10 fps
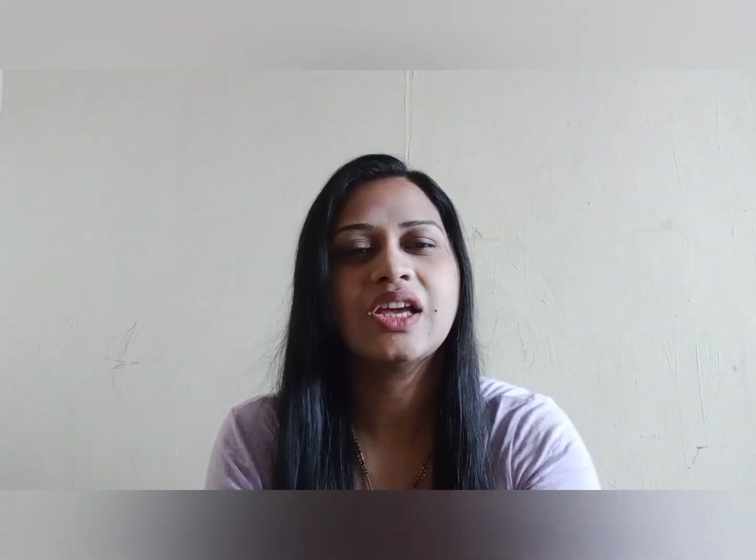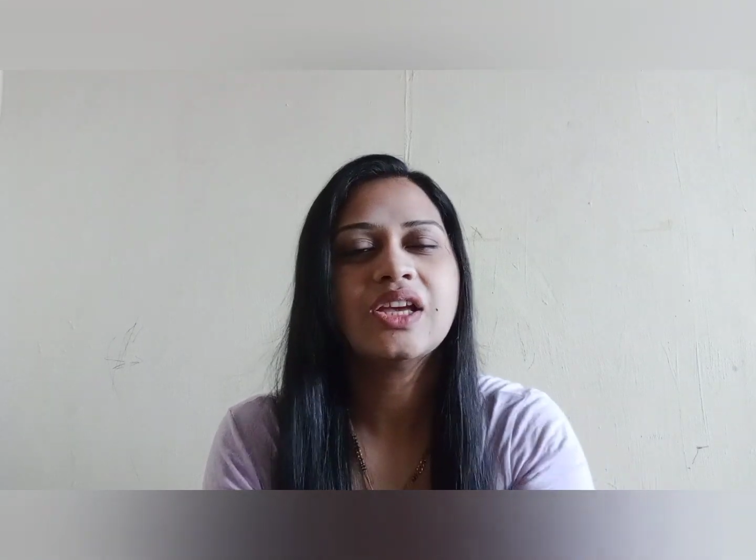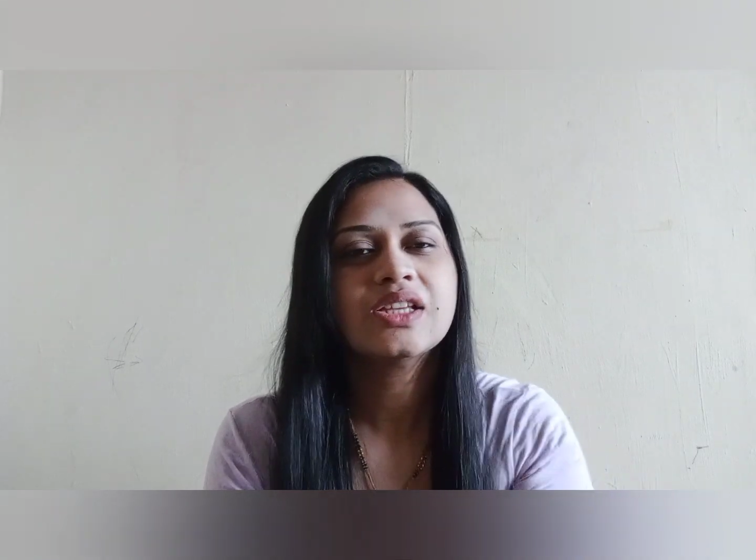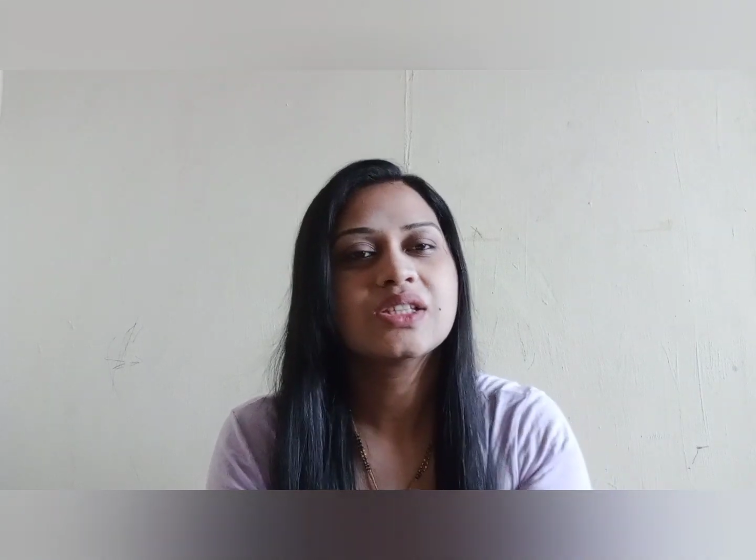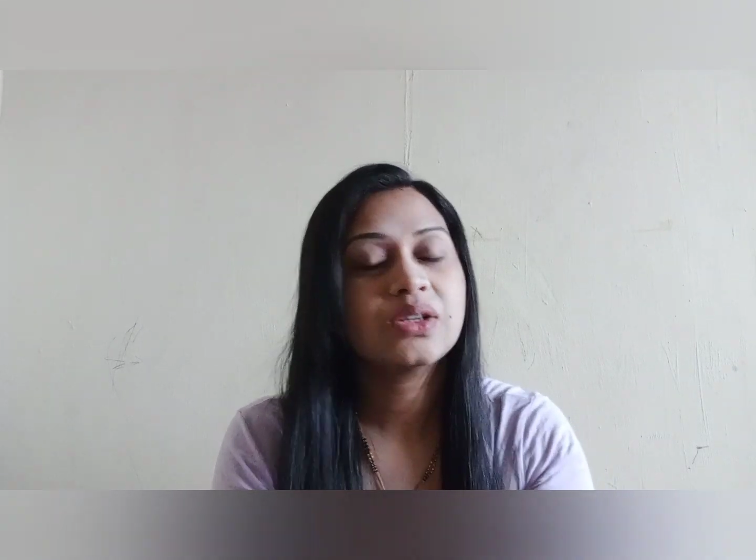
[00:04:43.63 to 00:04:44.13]

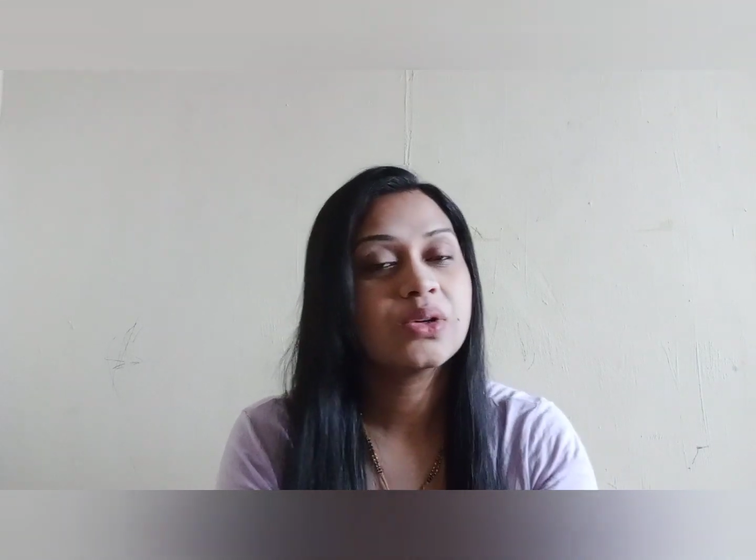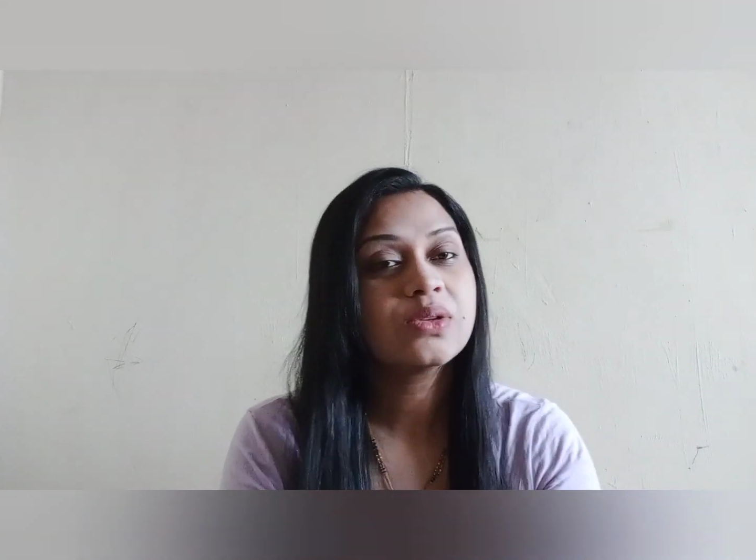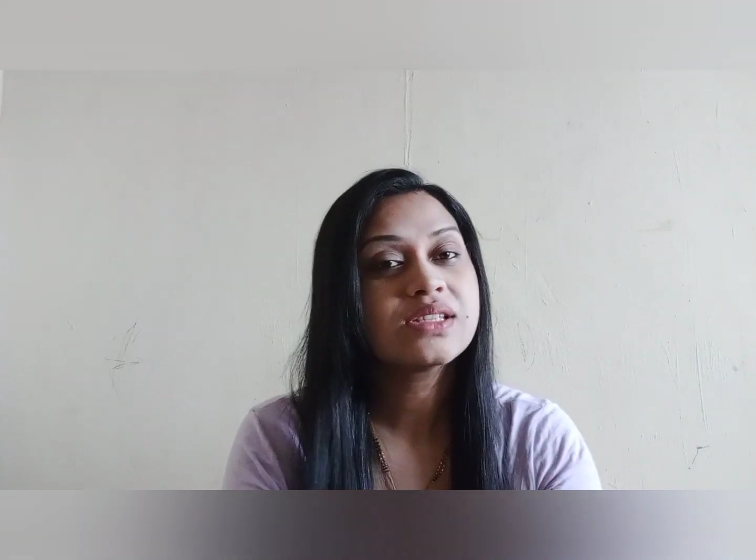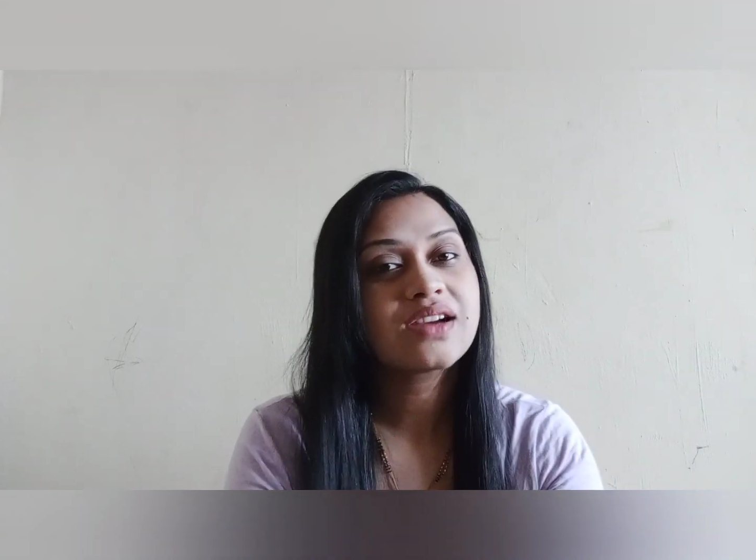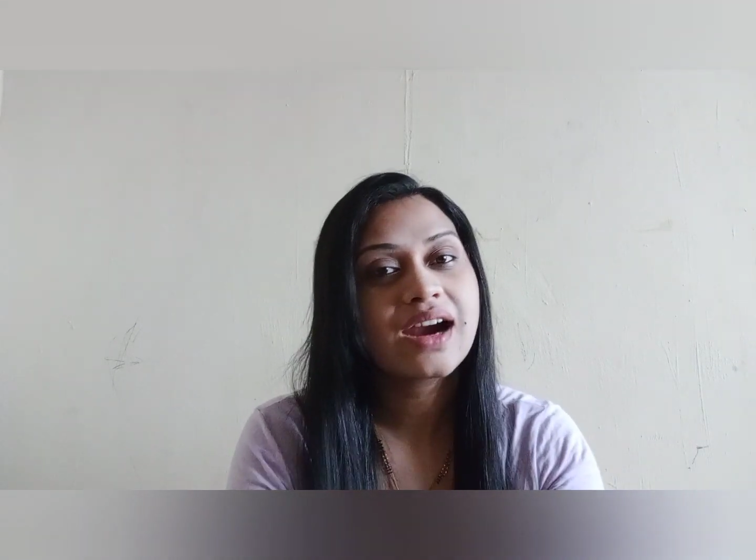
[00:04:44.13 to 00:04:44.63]
So don't
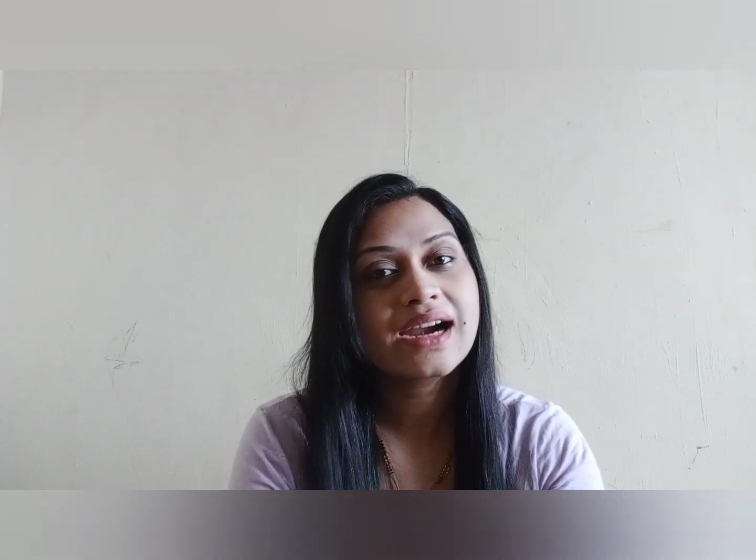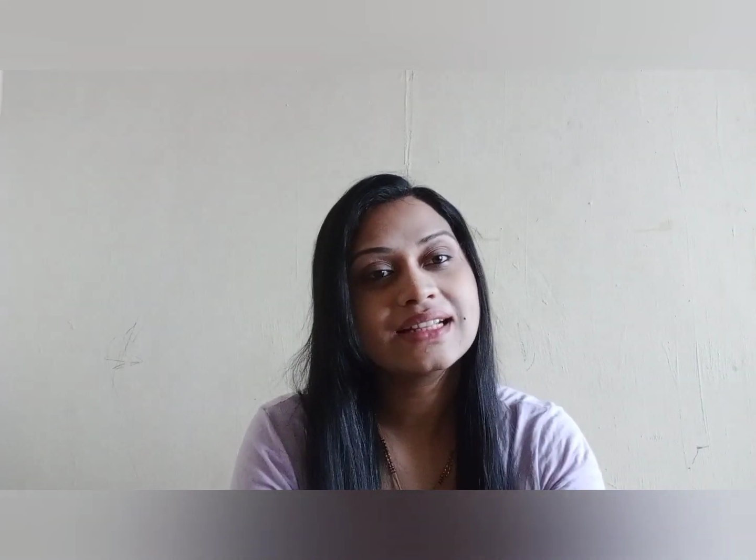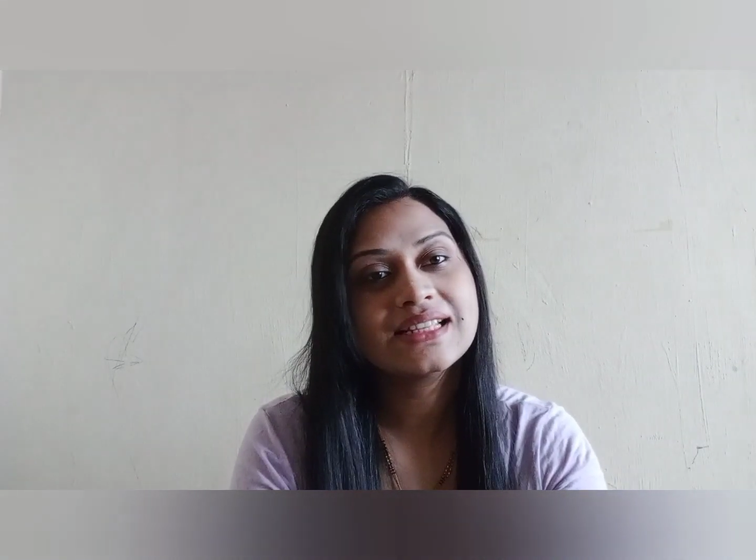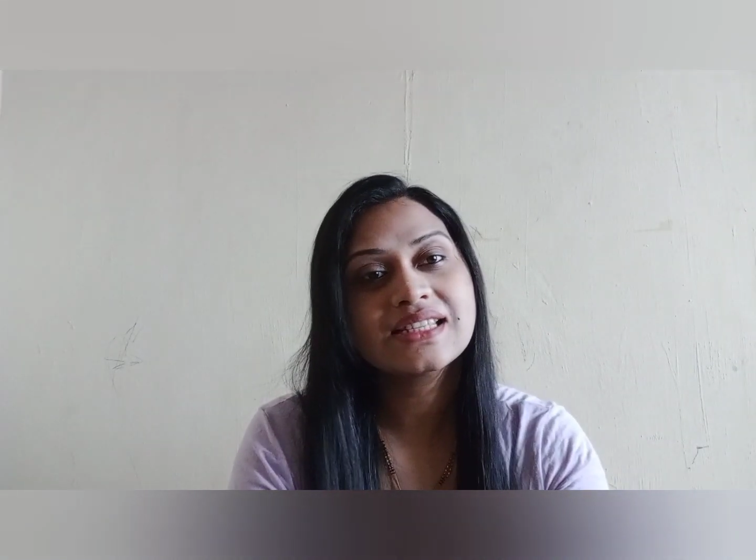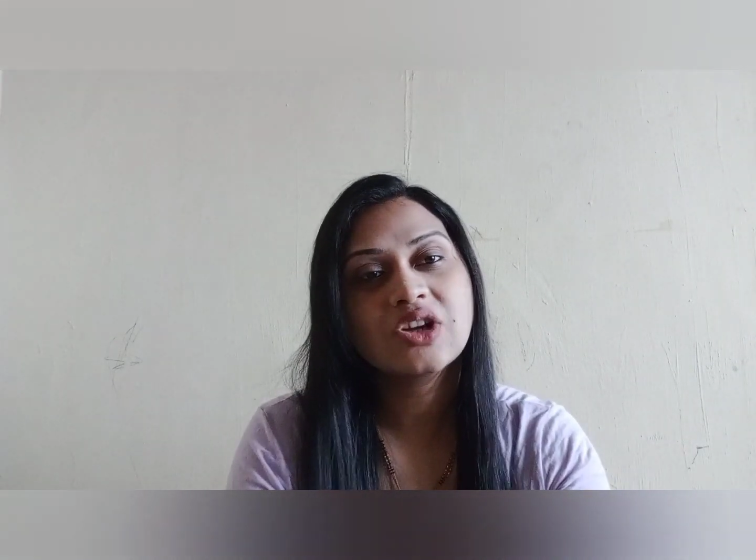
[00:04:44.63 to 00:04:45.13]
start
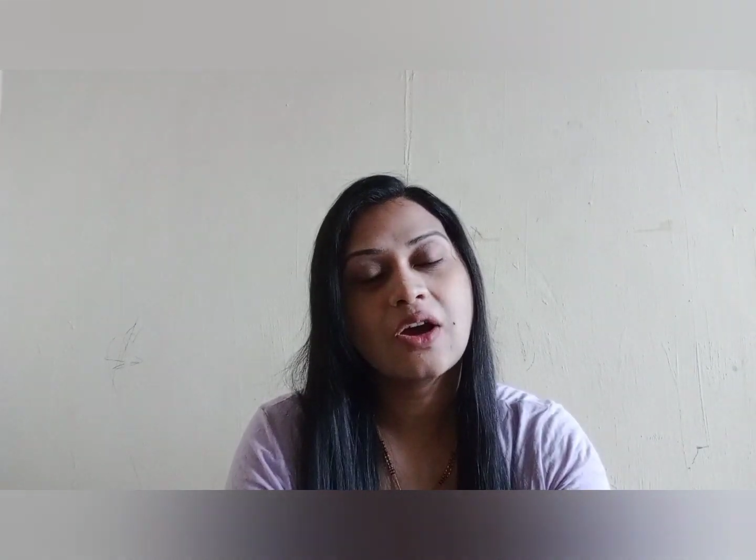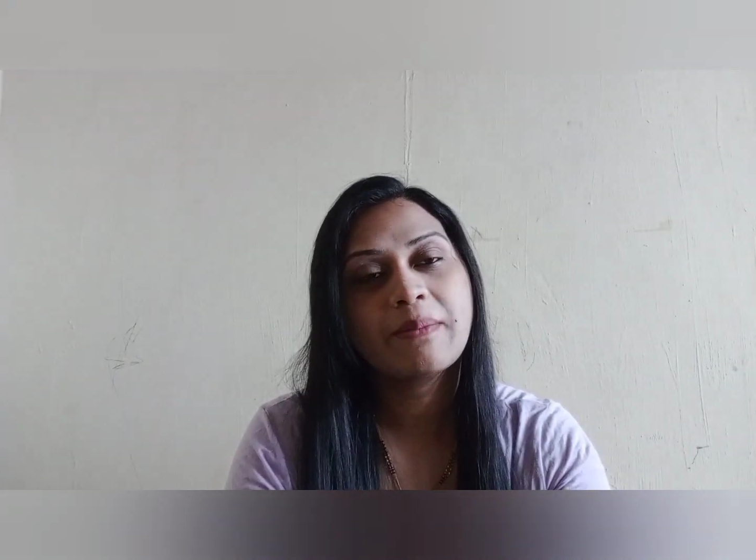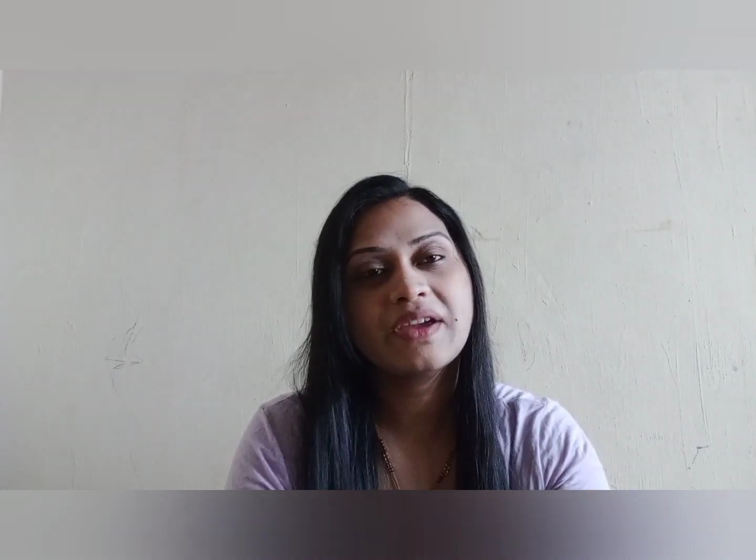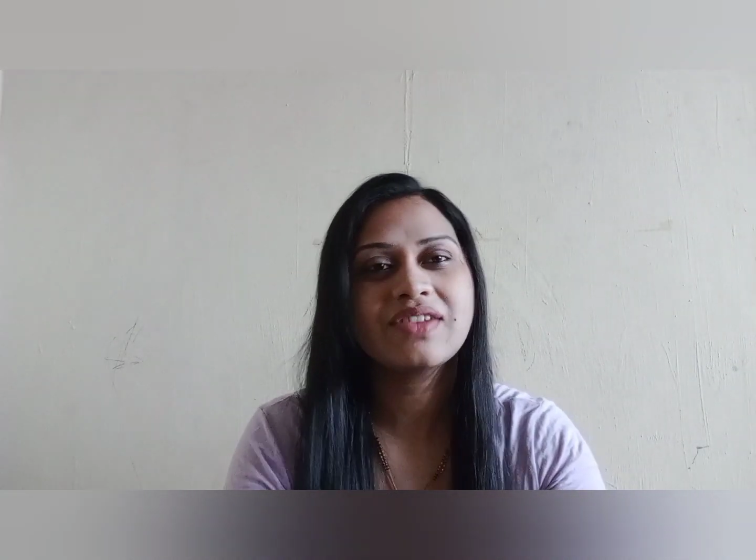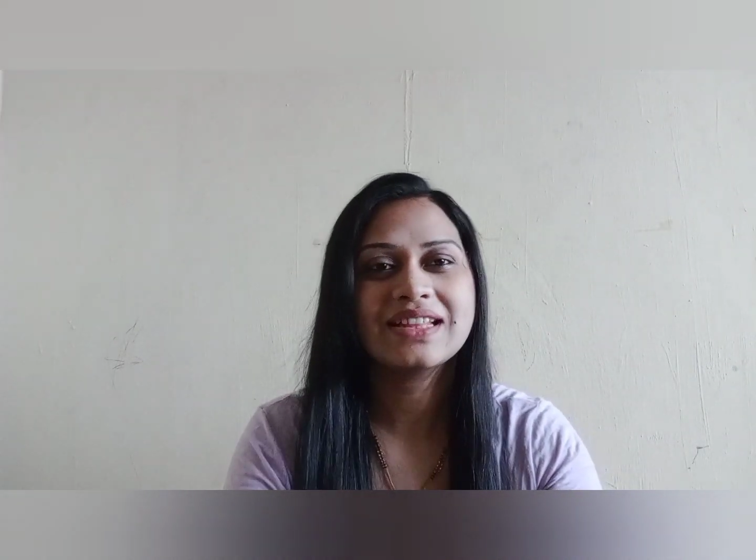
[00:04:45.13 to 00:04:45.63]
this
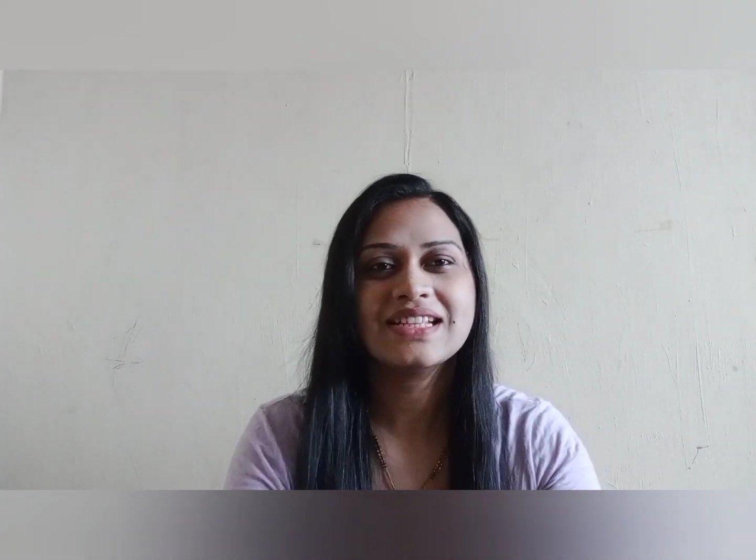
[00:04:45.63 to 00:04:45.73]
topic when the